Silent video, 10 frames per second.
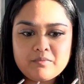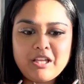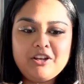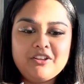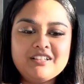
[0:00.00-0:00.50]

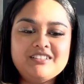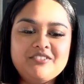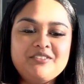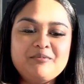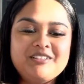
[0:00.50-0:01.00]
No, that's
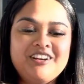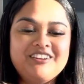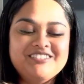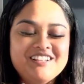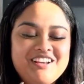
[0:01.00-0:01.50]
definitely
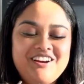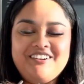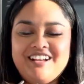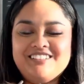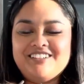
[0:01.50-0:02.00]
McDonald's.
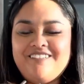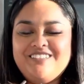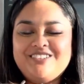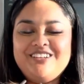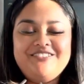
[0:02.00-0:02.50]
Okay, so I'm
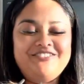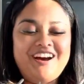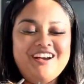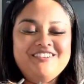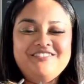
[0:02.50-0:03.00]
between
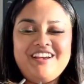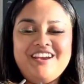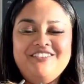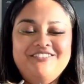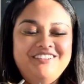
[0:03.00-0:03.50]
5
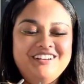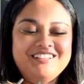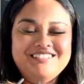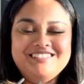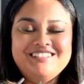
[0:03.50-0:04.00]
and
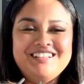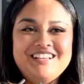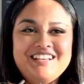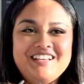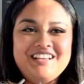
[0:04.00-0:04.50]
1.
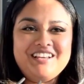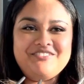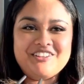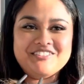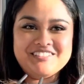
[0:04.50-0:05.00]

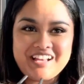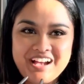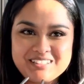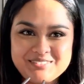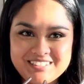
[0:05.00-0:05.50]
If there's
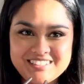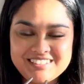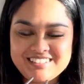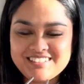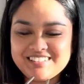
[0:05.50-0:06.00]

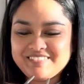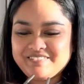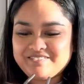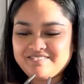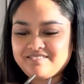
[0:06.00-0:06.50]
Zaxbys
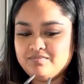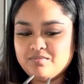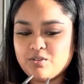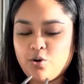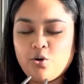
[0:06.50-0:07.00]

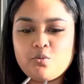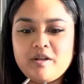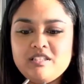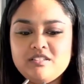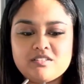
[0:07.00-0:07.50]
or
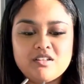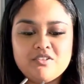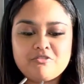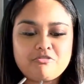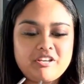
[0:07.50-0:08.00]
Wendys,
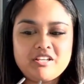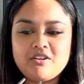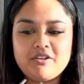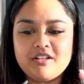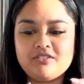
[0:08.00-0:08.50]
freak.
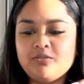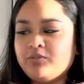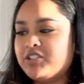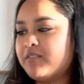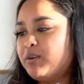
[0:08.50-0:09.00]
Okay, so
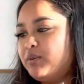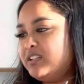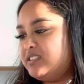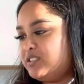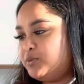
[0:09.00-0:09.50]
whichever one
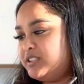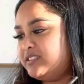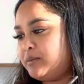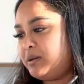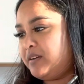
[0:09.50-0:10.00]
is the
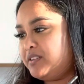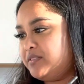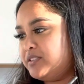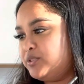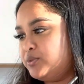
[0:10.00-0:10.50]
sweetest, I'm gonna have to
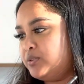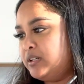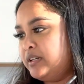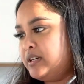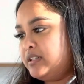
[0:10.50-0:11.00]
give it to
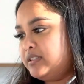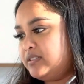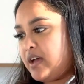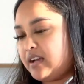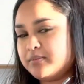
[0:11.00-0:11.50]

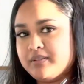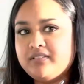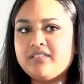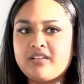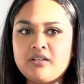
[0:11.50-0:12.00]
Zaxbys
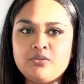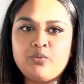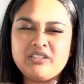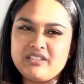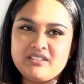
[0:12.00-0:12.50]
because I know
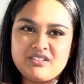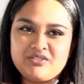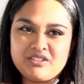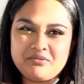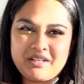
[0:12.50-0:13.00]
Wendys doesn't
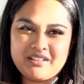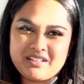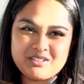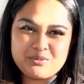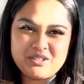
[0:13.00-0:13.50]
really make it
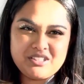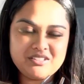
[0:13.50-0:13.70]
that sweet.